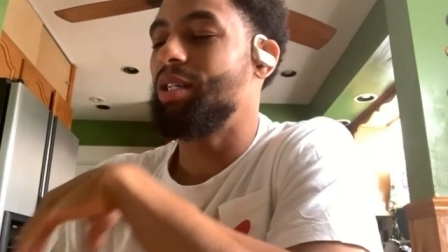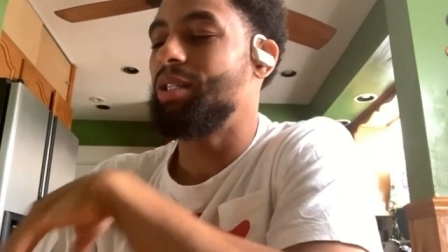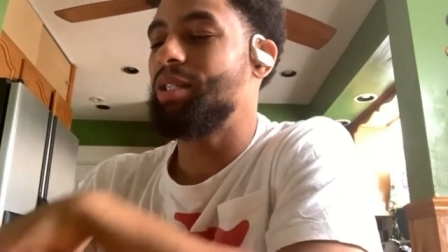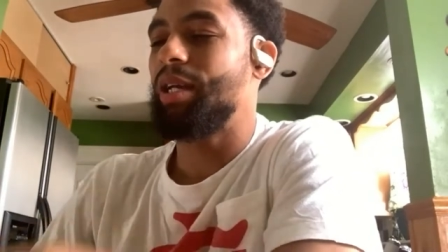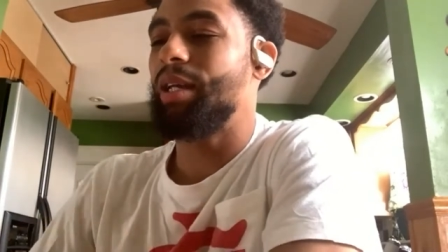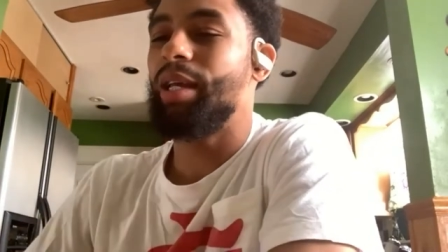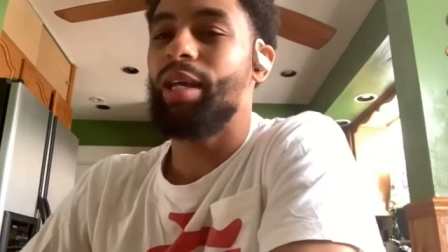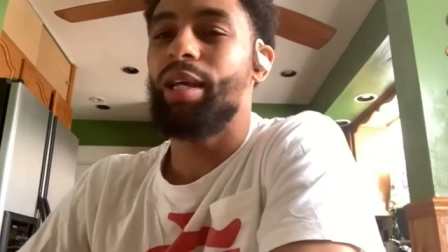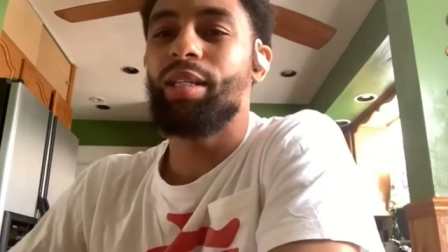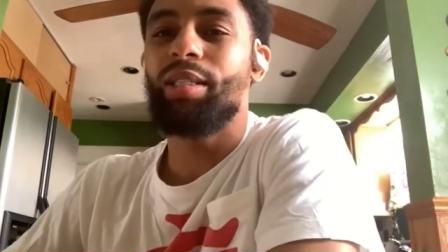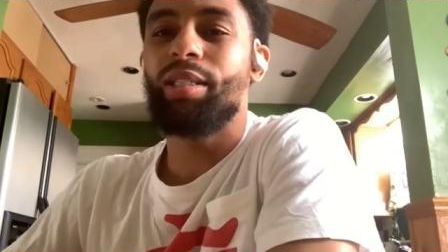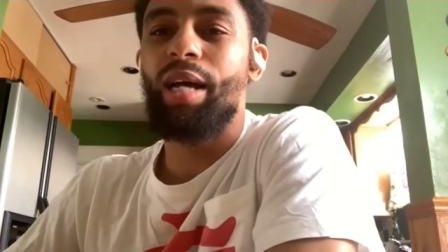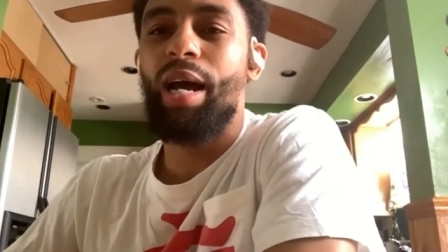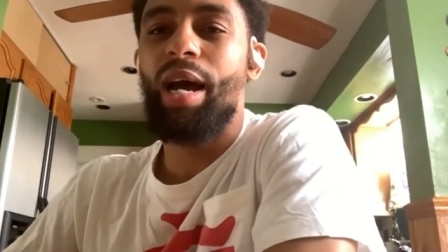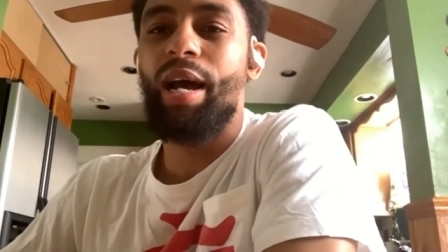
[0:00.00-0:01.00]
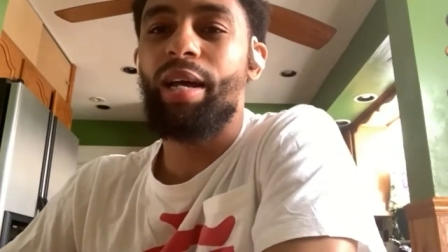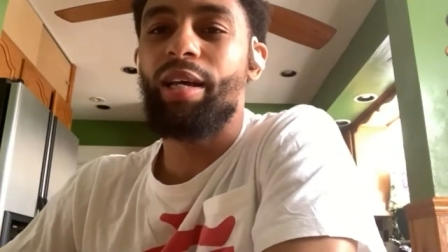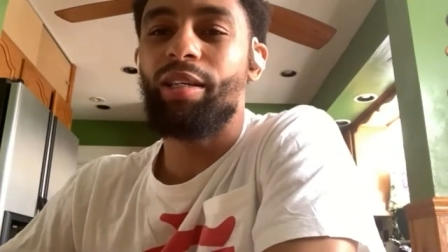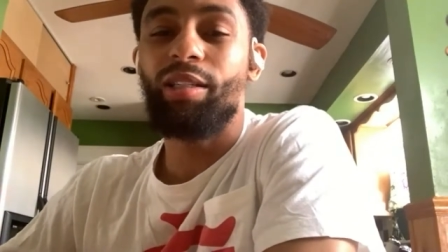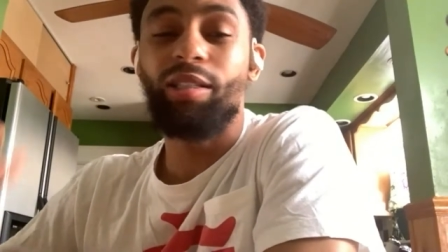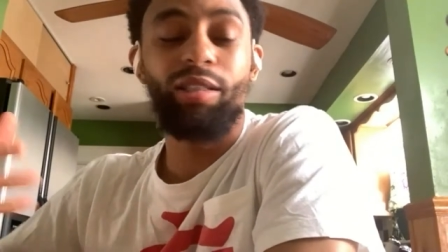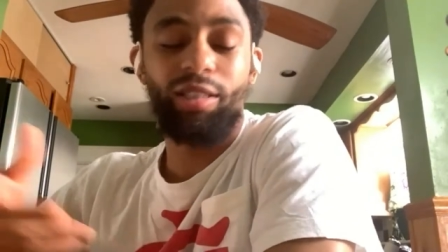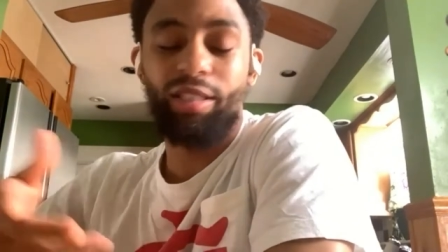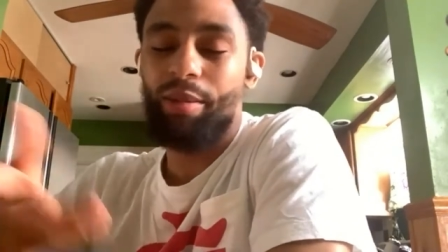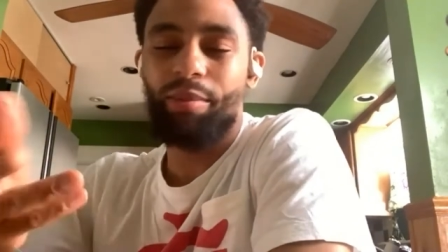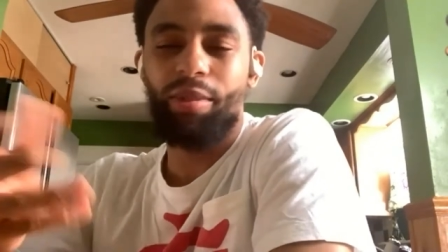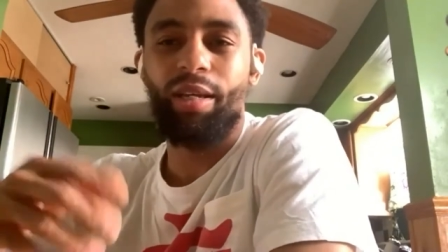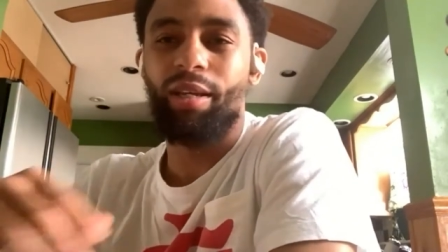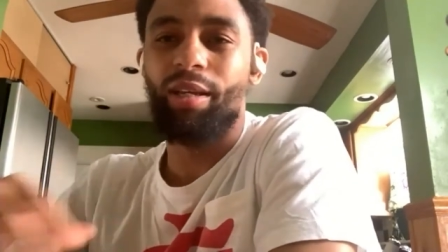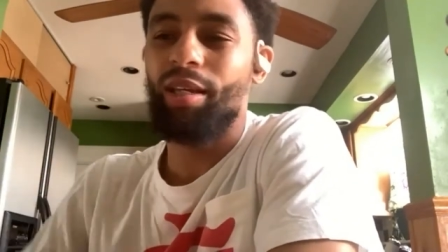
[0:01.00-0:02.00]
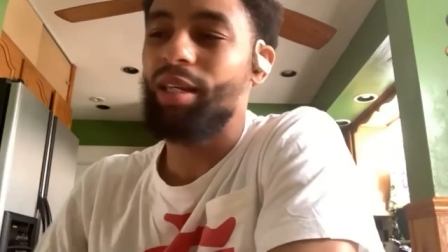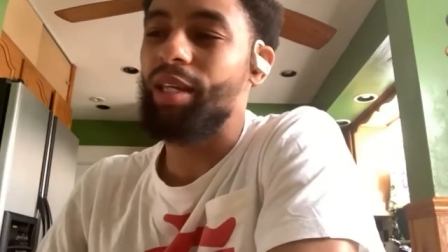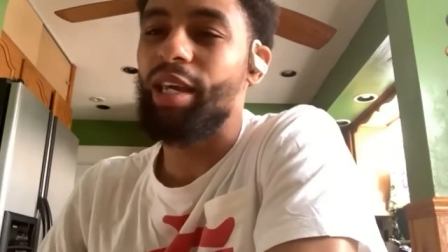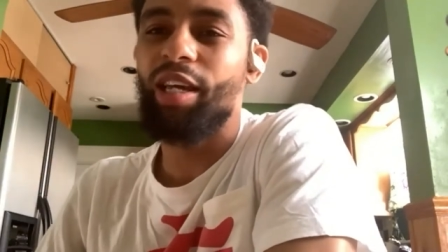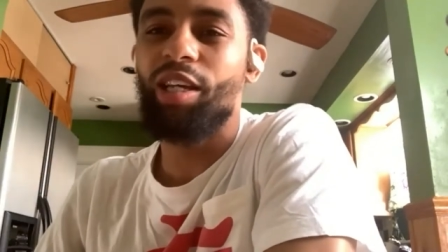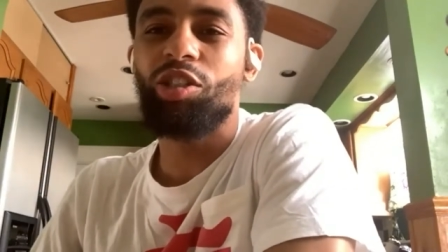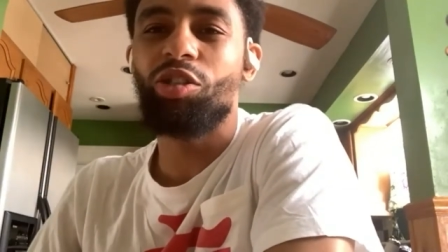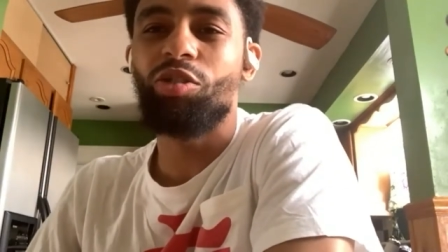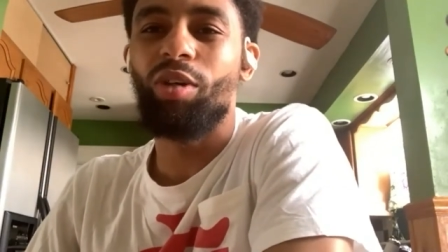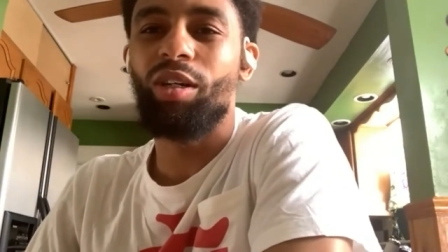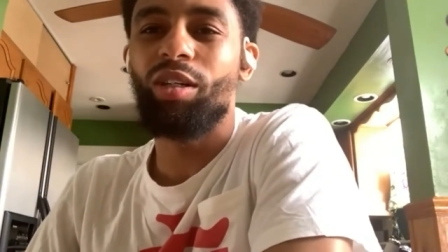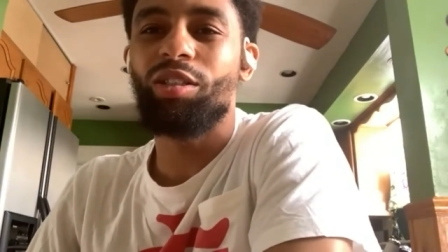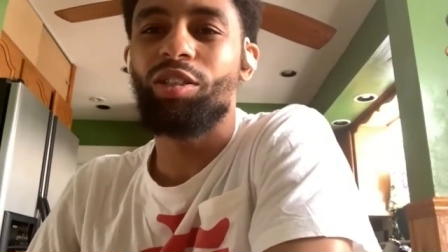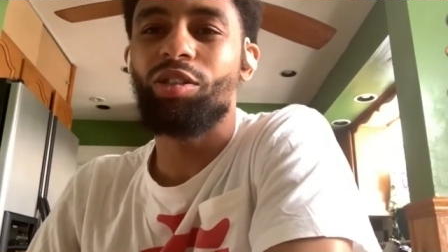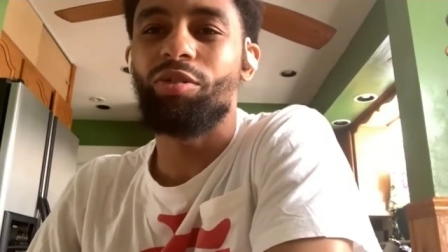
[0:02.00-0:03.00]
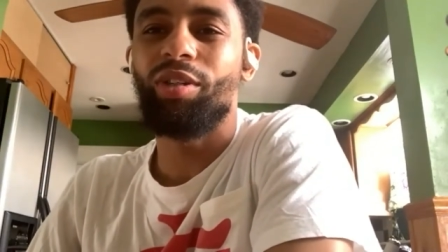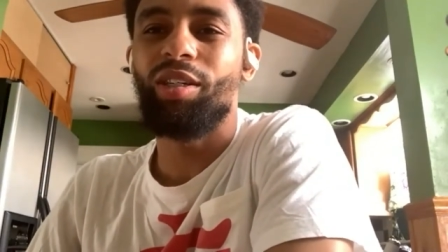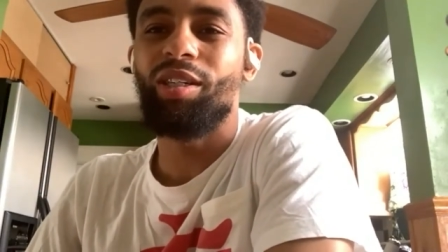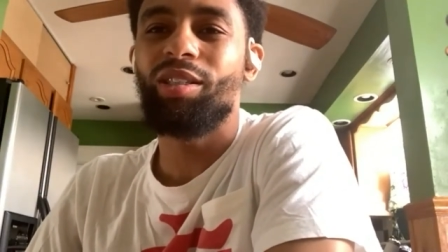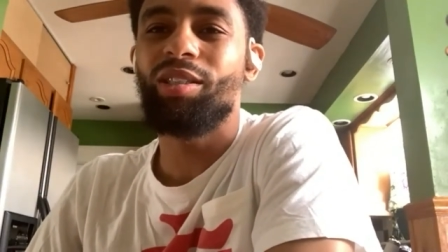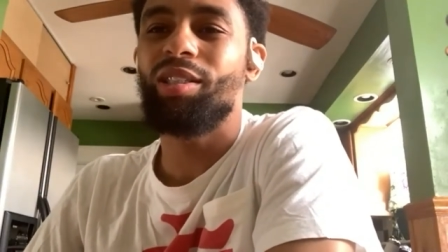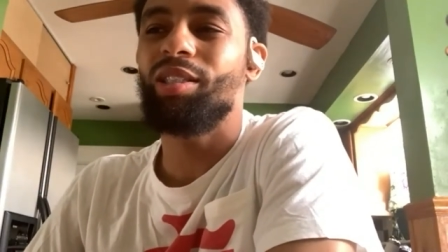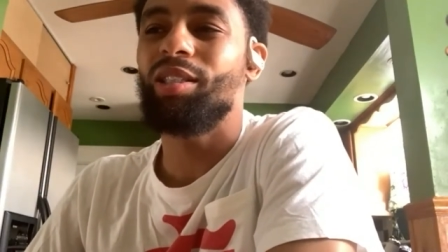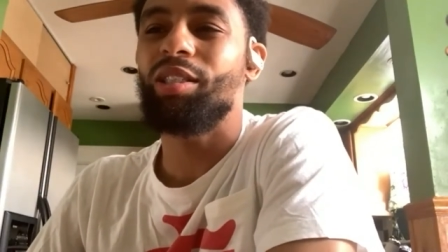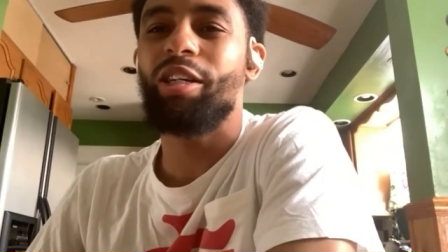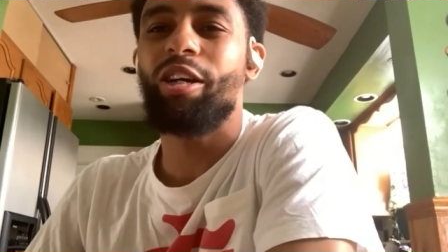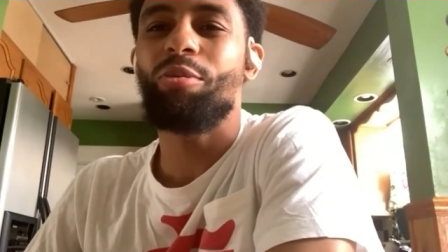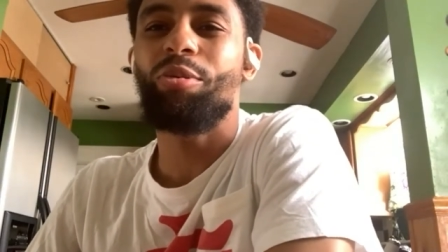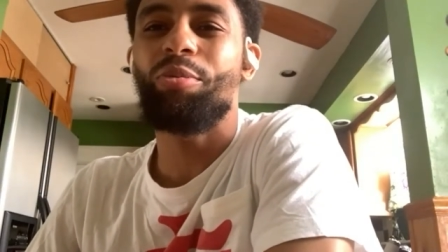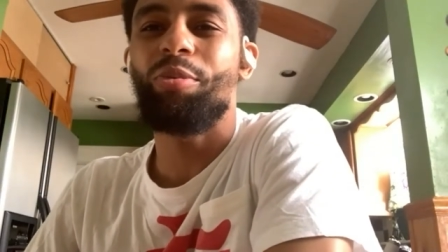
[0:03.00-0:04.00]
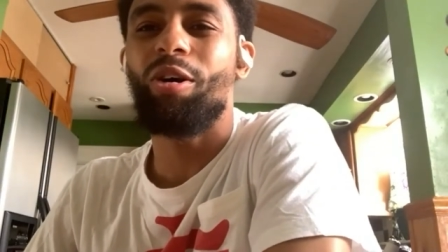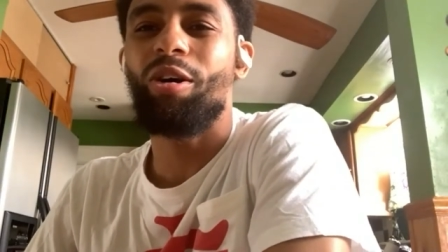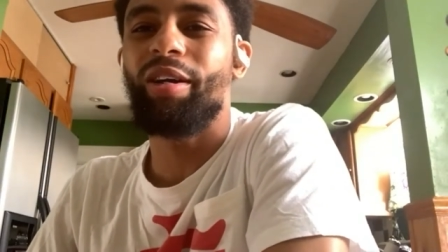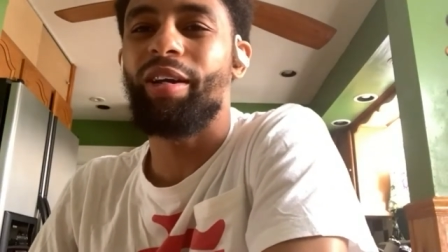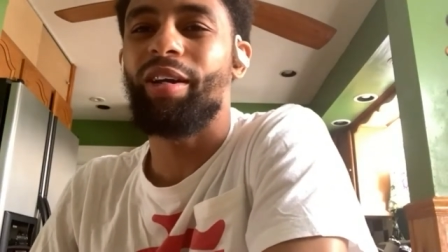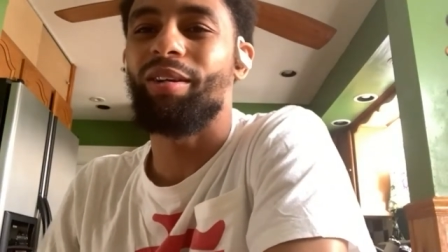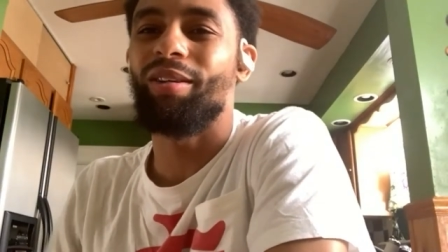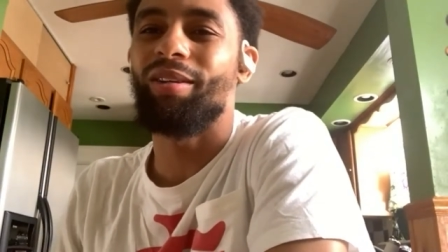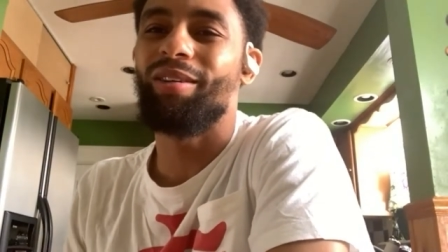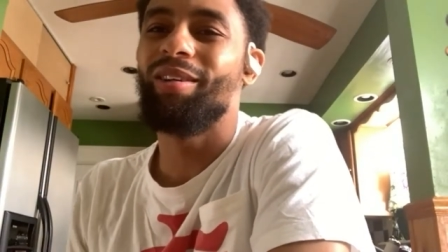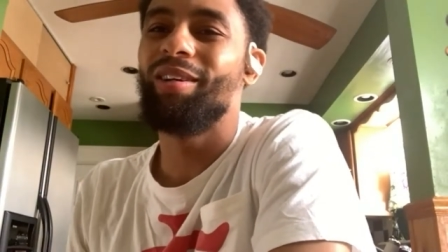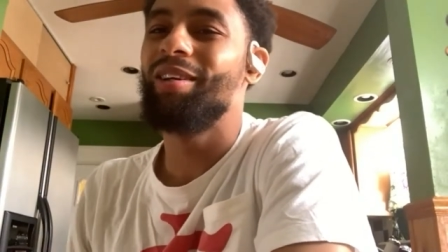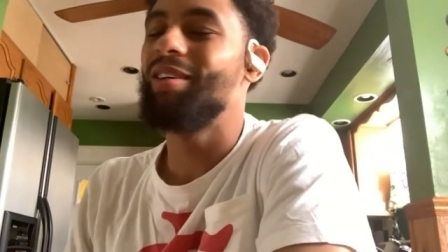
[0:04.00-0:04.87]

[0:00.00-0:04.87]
And he was like, yeah, this guy. Same thing. He can't shoot under screens. He's a terrible ball handler.